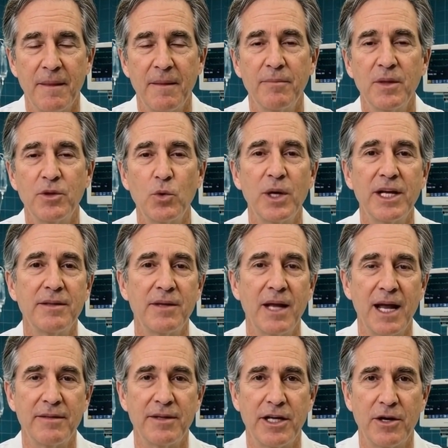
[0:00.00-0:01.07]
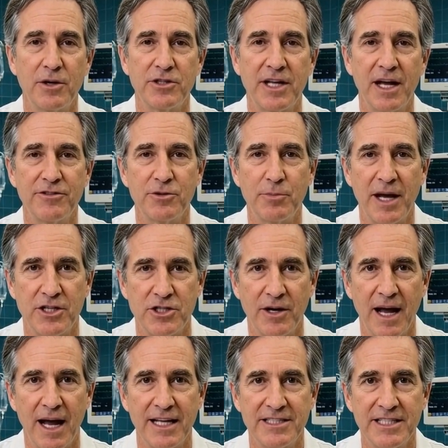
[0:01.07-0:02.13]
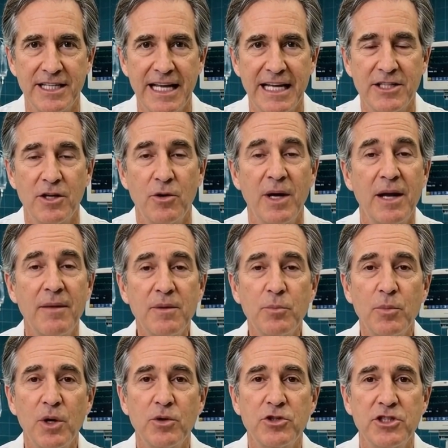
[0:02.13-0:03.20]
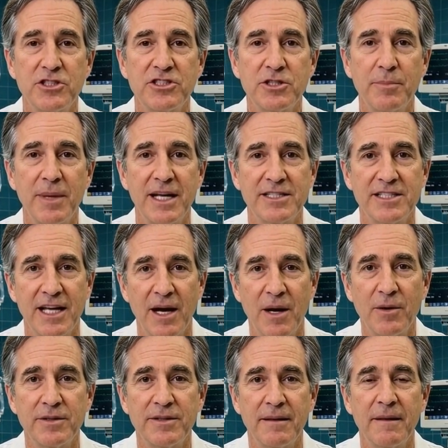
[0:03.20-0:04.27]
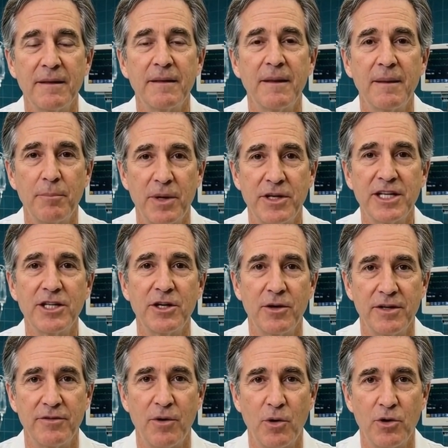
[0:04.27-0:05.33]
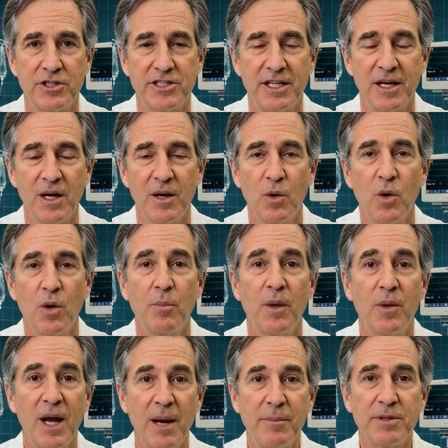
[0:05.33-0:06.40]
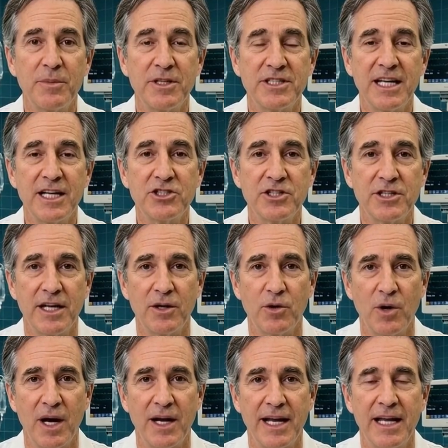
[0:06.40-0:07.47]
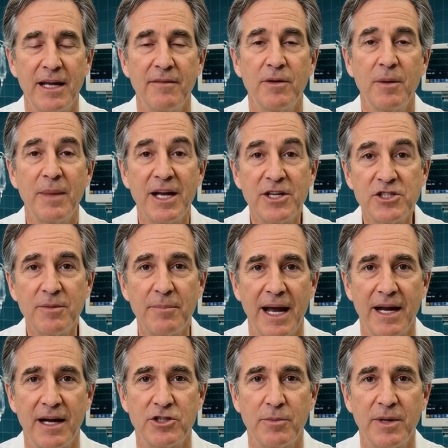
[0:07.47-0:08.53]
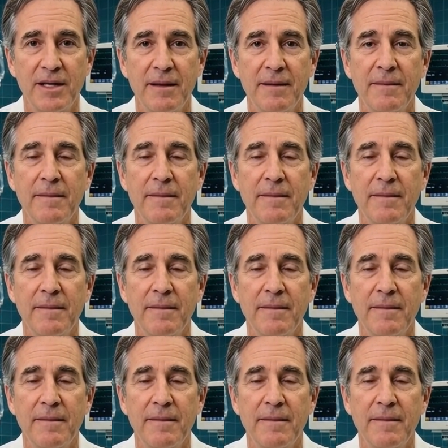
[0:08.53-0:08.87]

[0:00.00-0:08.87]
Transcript: For 25 years, I've specialized in integrative approaches to men's health, particularly focusing on hormone optimization and chronic inflammation management.